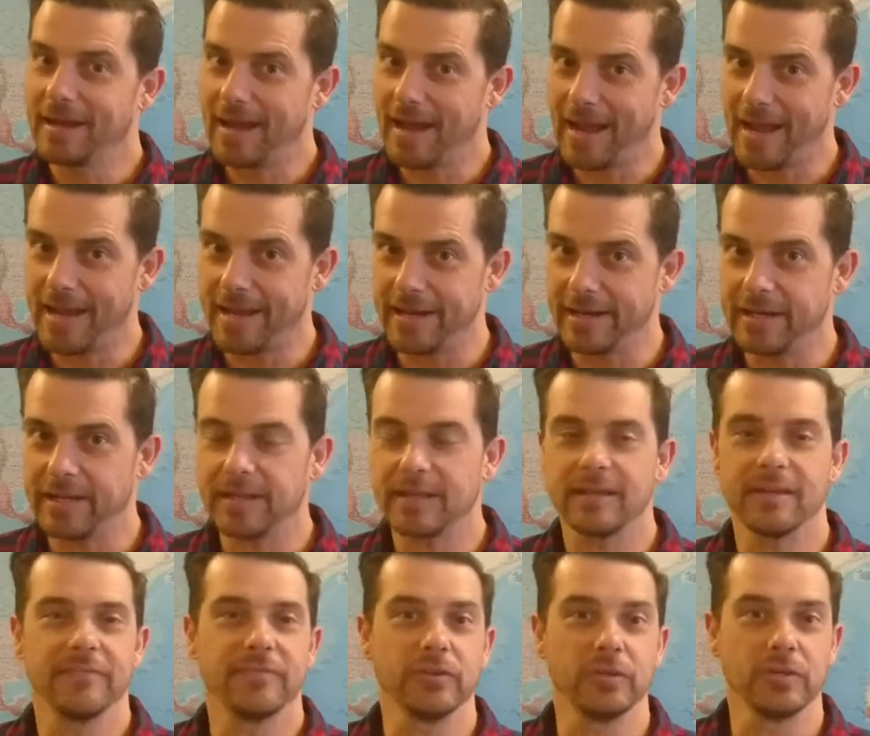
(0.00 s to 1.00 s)
And
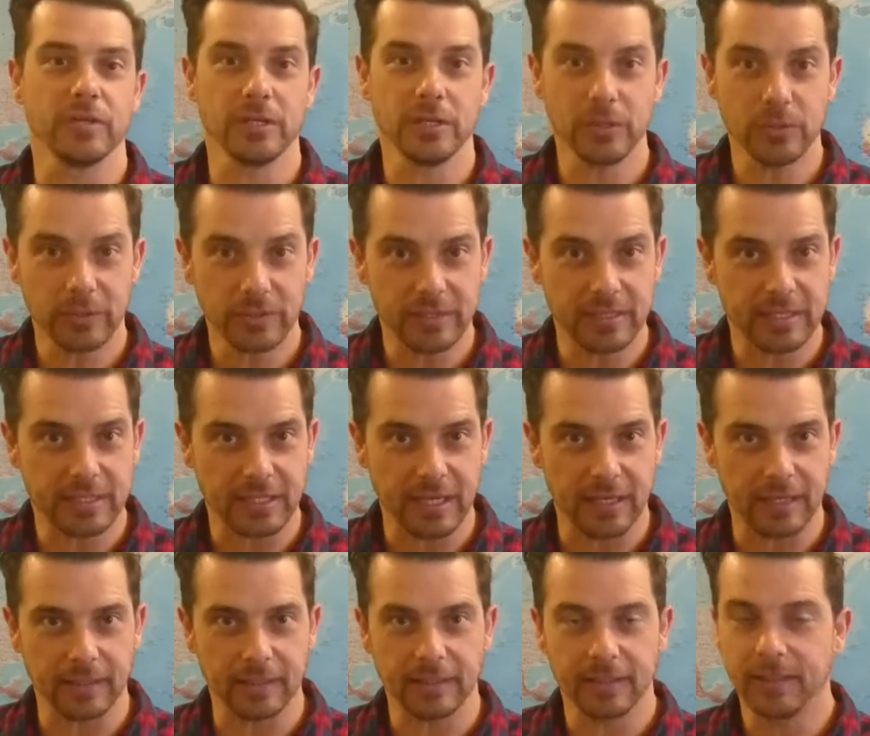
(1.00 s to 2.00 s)
if you're new to the
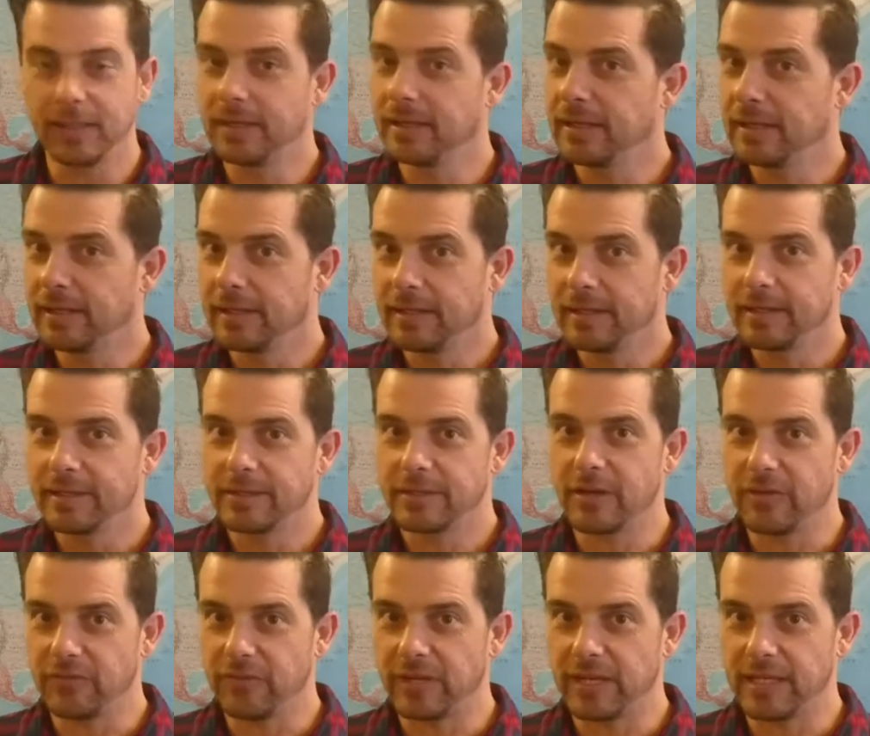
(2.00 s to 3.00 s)
channel,
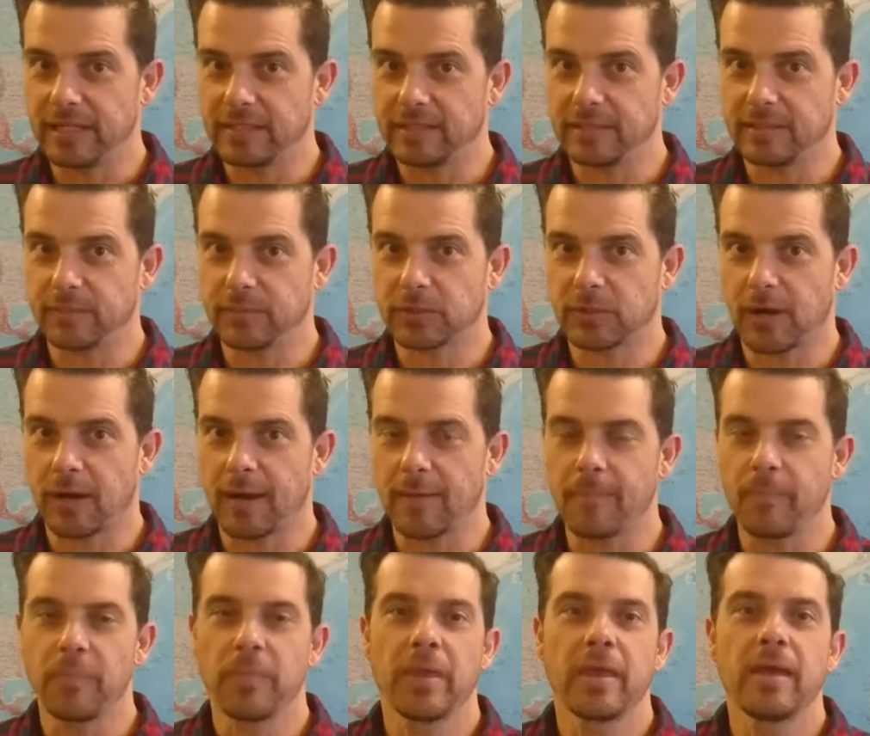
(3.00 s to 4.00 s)
don't forget to
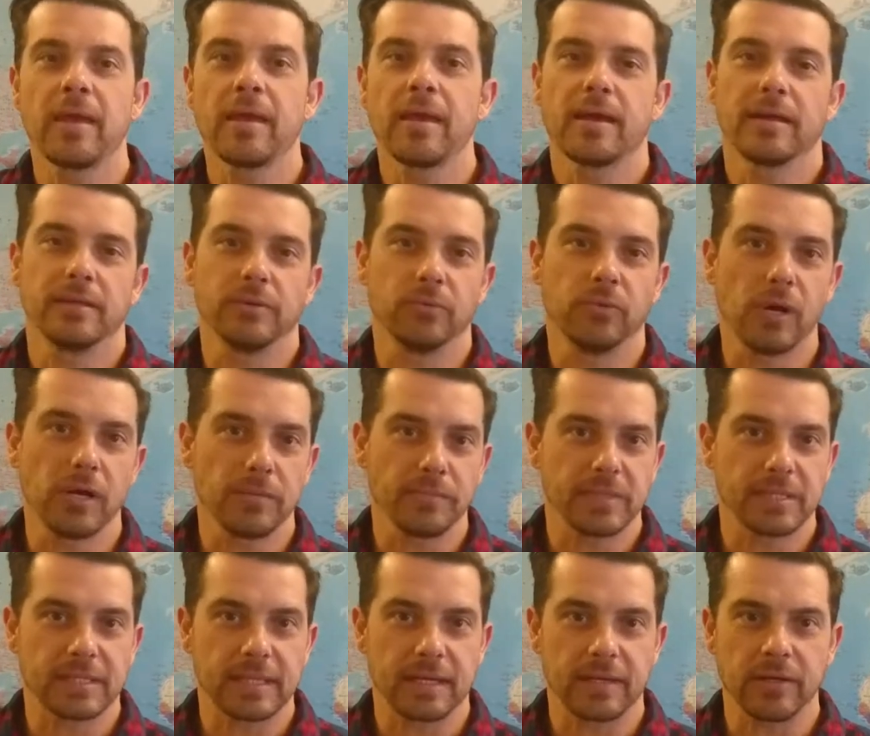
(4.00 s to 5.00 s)
subscribe and you won't
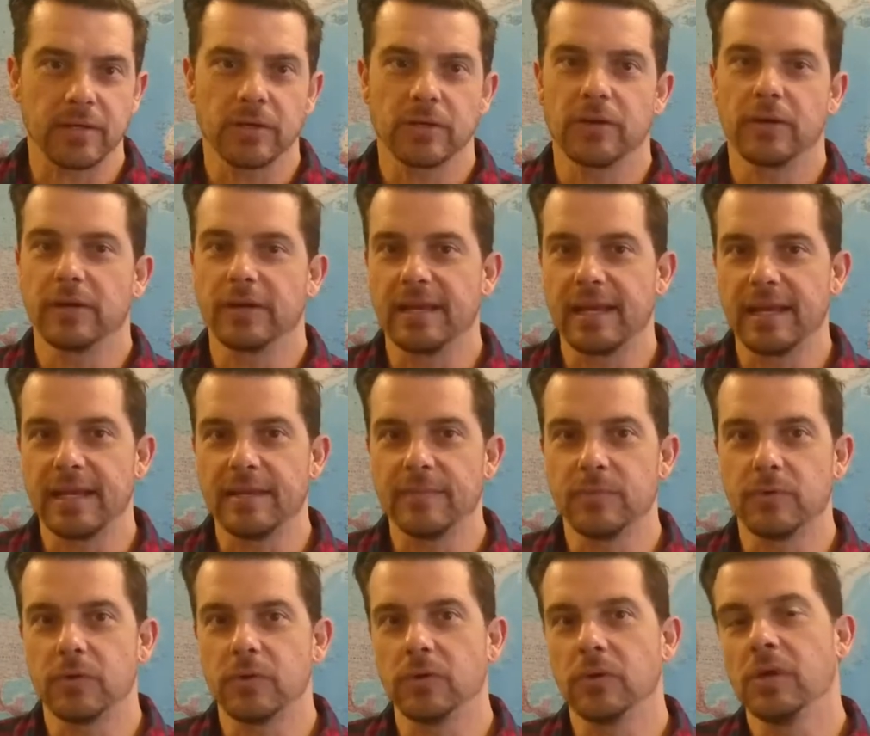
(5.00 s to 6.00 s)
miss out on any
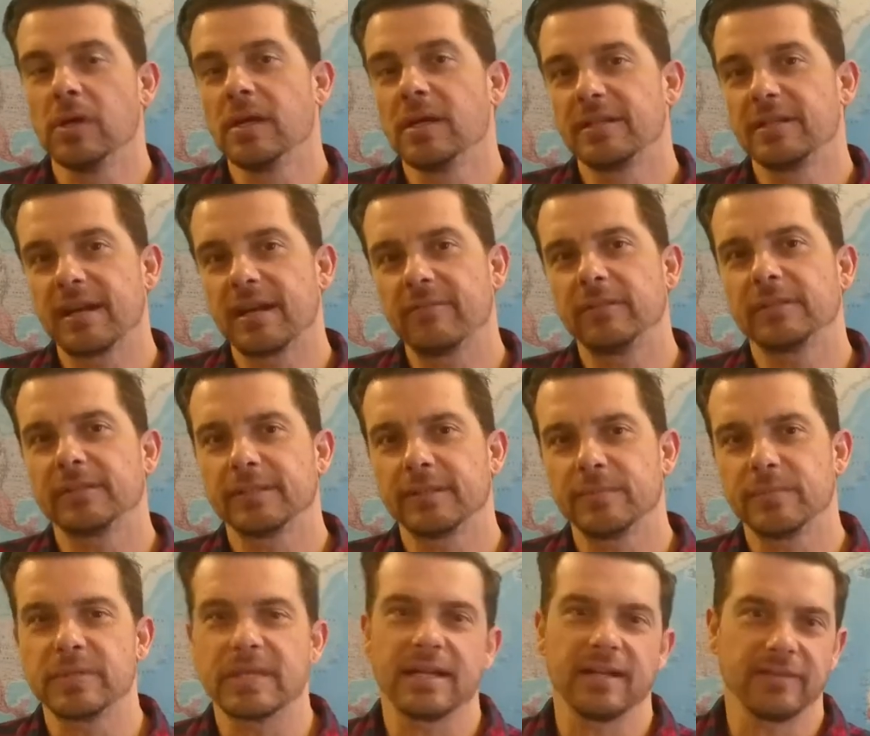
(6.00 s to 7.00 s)
more travel
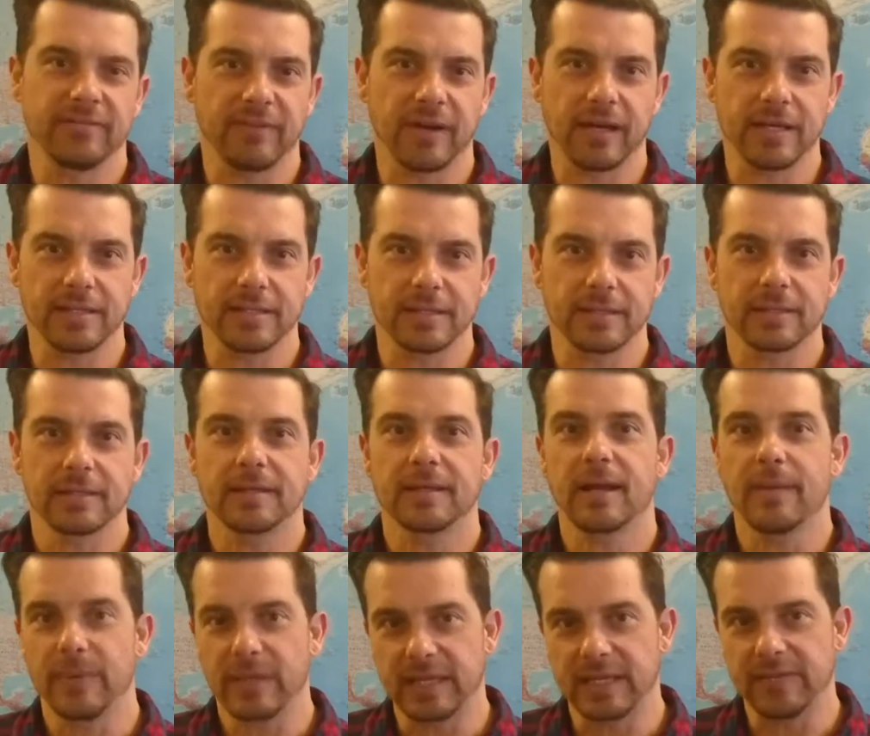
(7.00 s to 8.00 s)
tips and advice
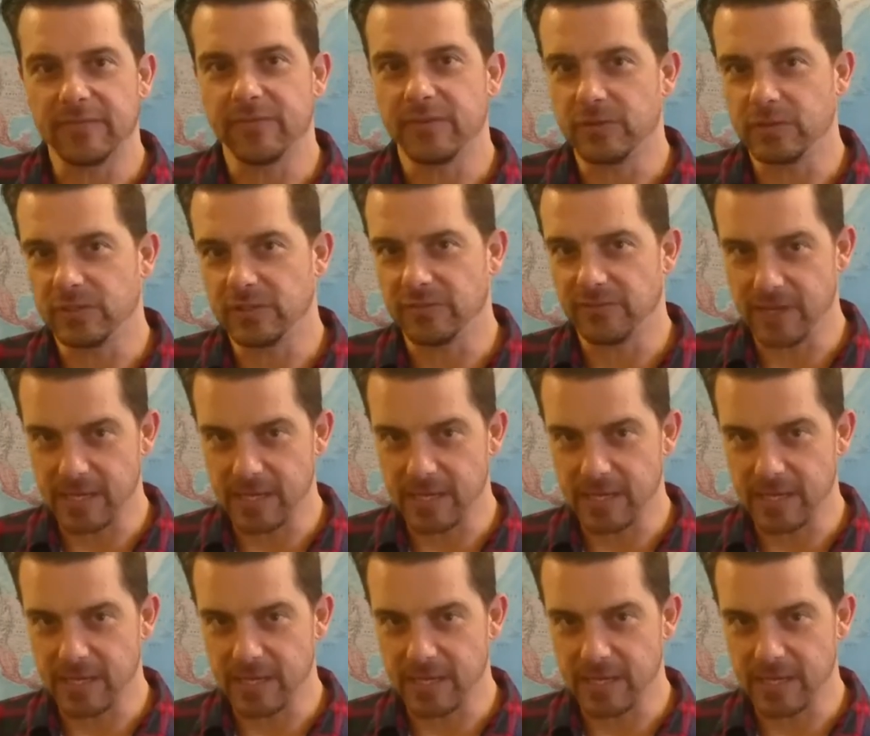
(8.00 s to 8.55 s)
coming in future